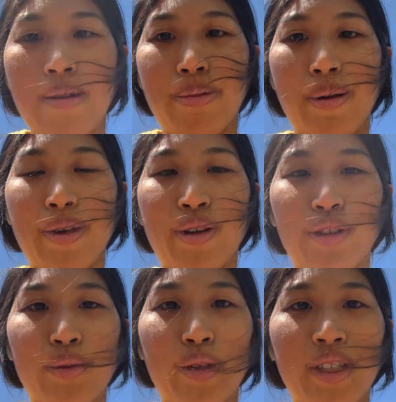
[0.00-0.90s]

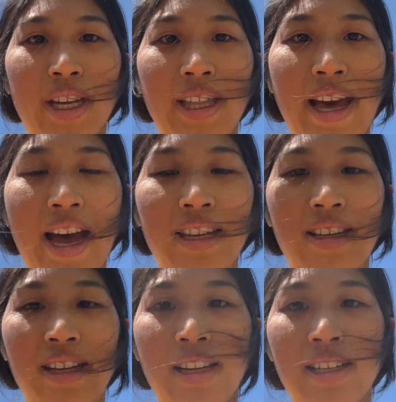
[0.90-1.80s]
Permaculture will tell you that.
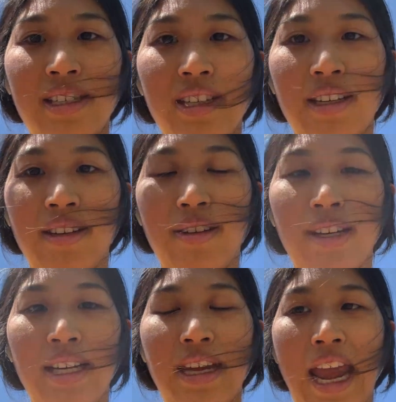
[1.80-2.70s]
You
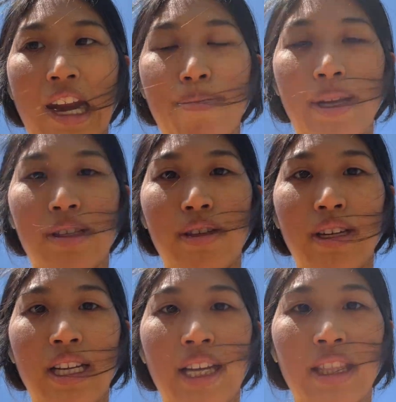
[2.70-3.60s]
need canopies. You
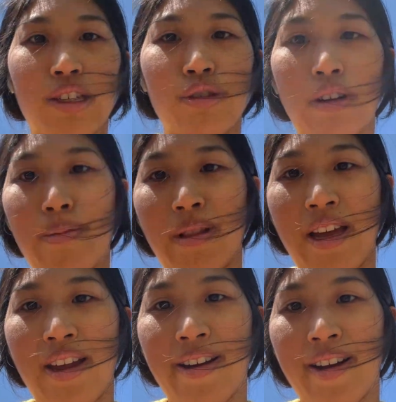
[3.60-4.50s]
need like the shrub
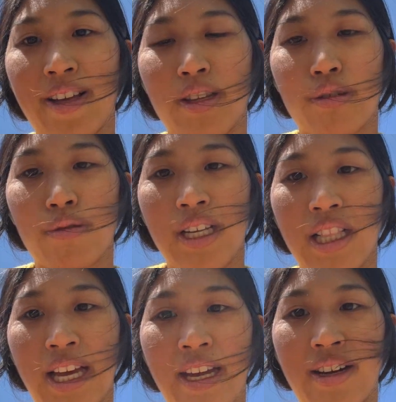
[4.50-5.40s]
layer, the tree
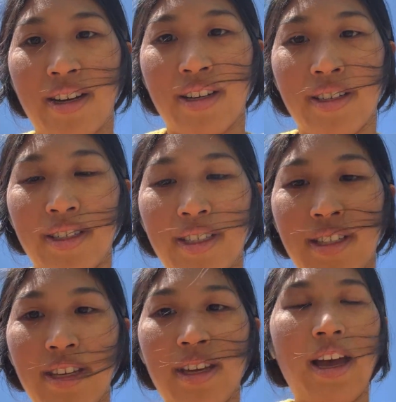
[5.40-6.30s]
layer.
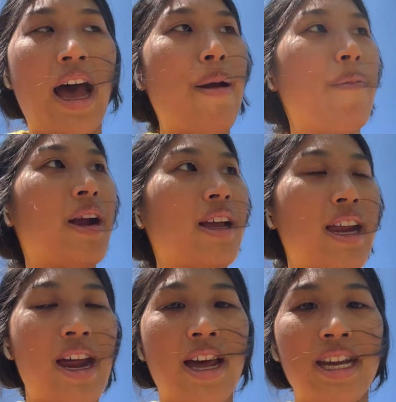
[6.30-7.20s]
I'm
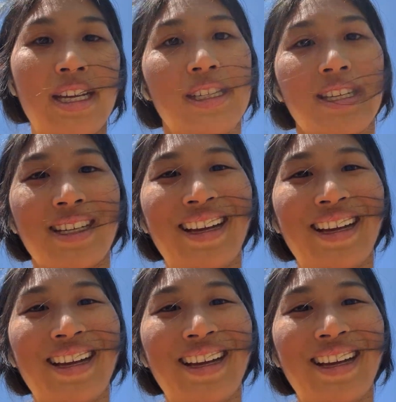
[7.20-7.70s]
working on it.